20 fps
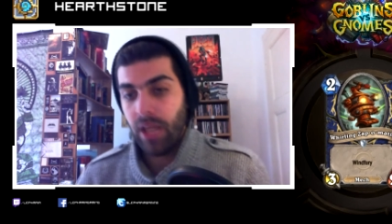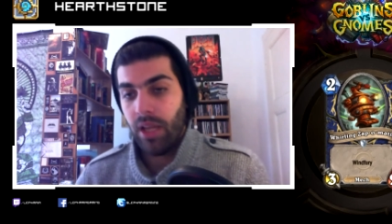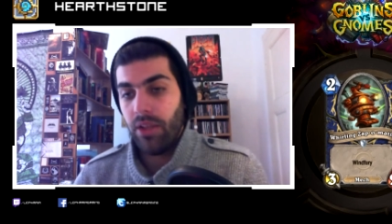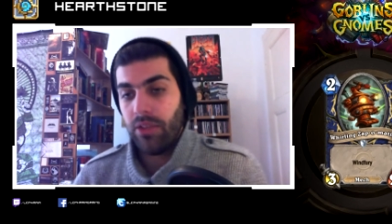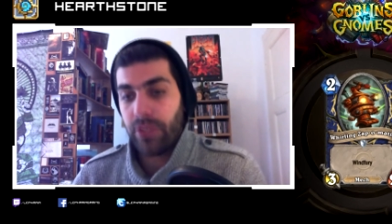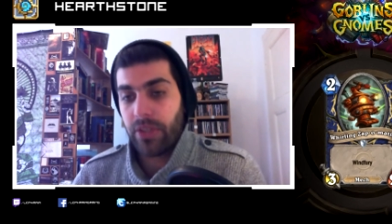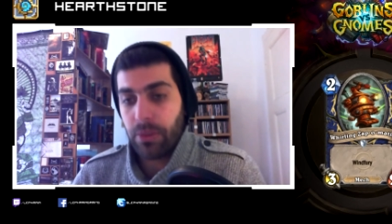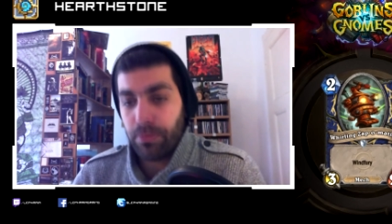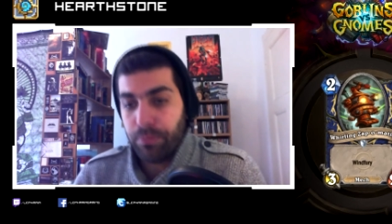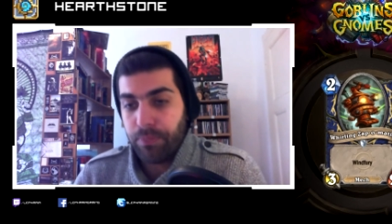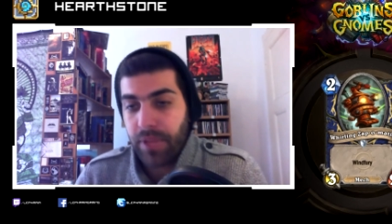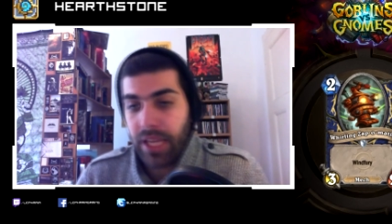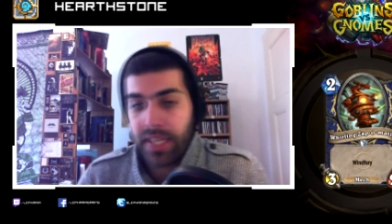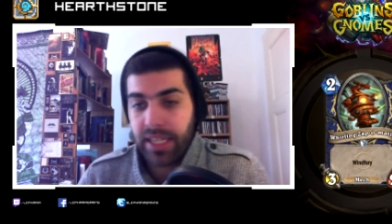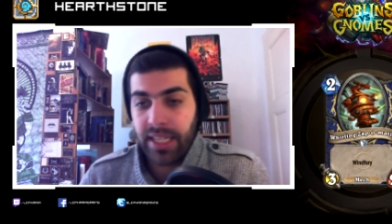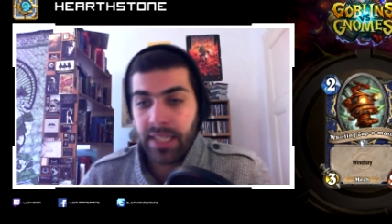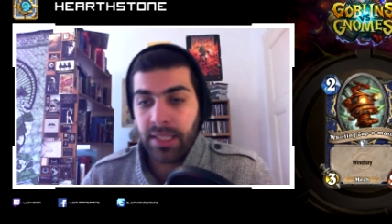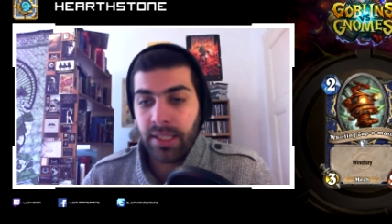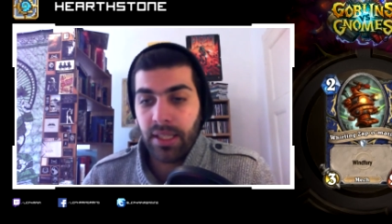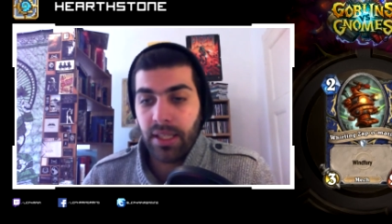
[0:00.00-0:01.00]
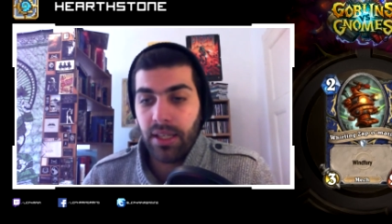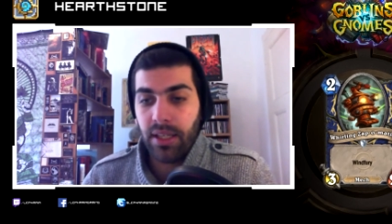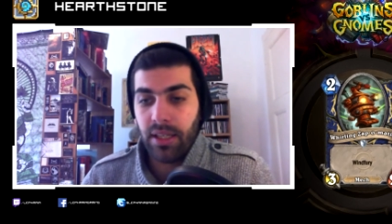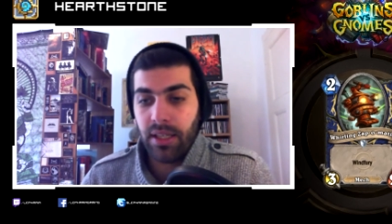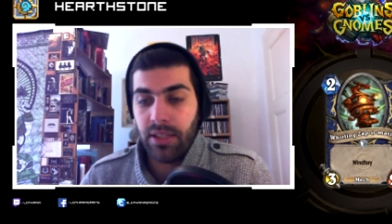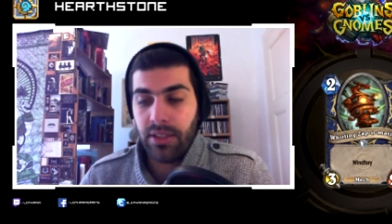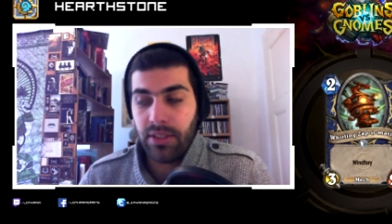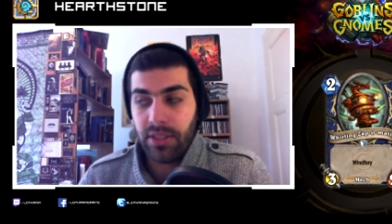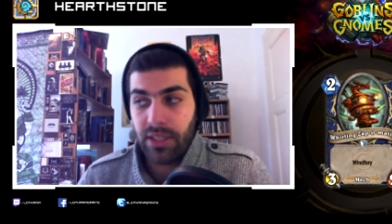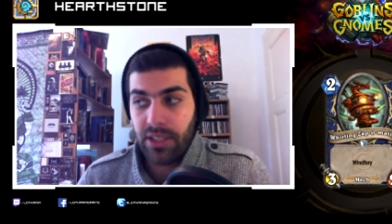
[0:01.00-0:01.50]
So, again,
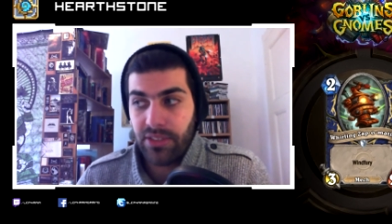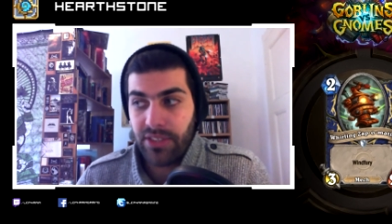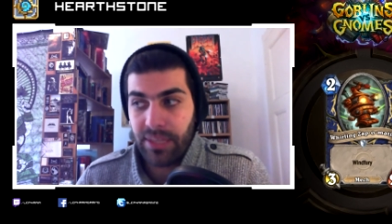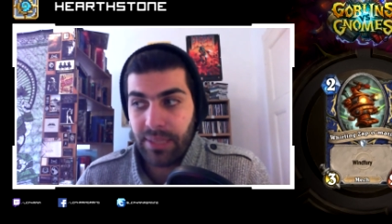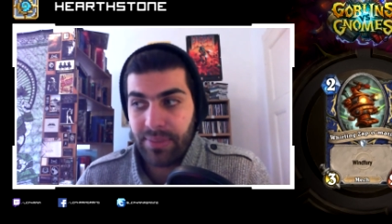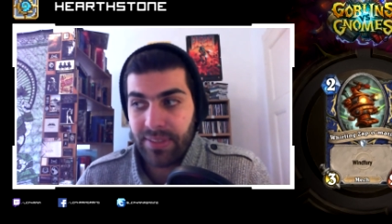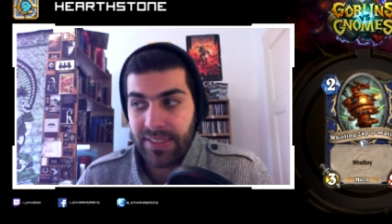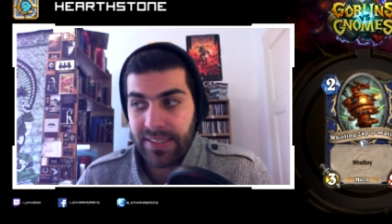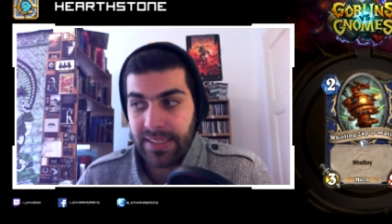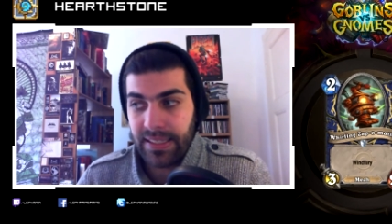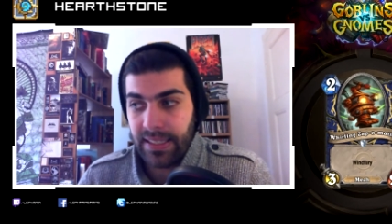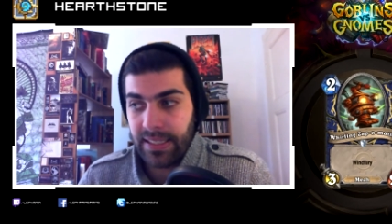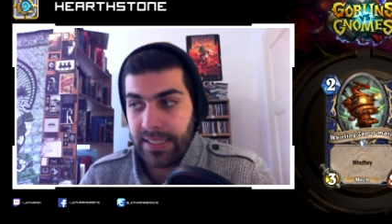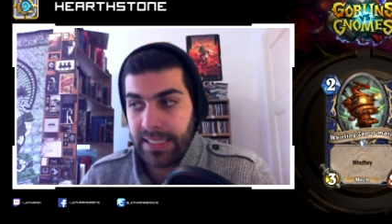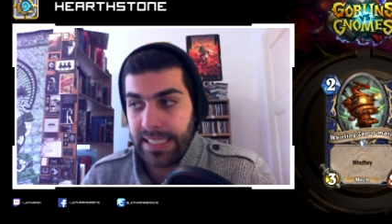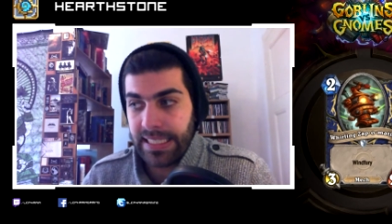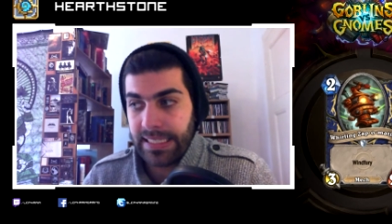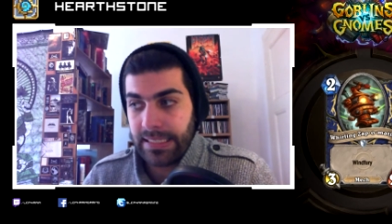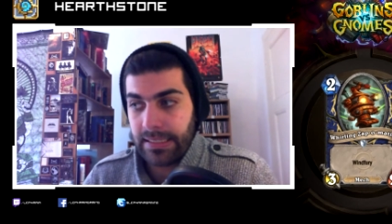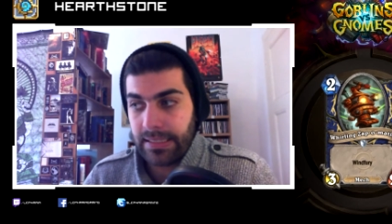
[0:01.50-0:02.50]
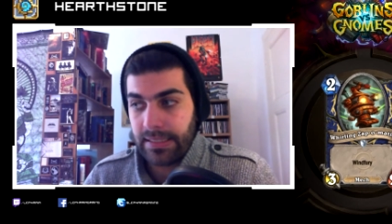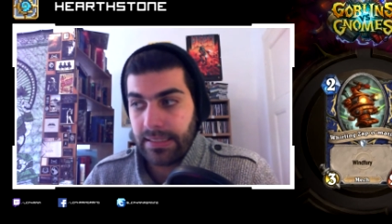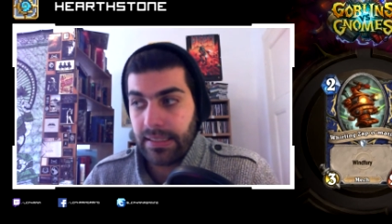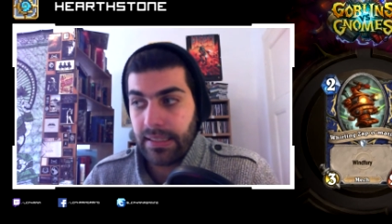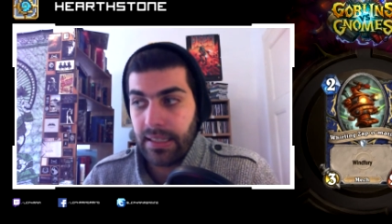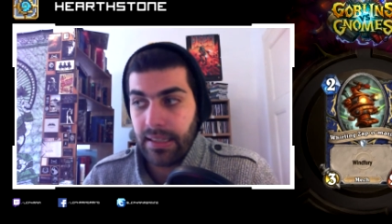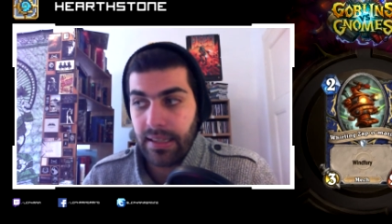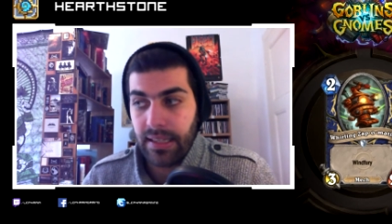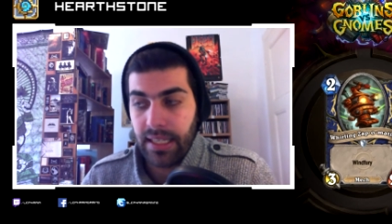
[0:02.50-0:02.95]
same stat line as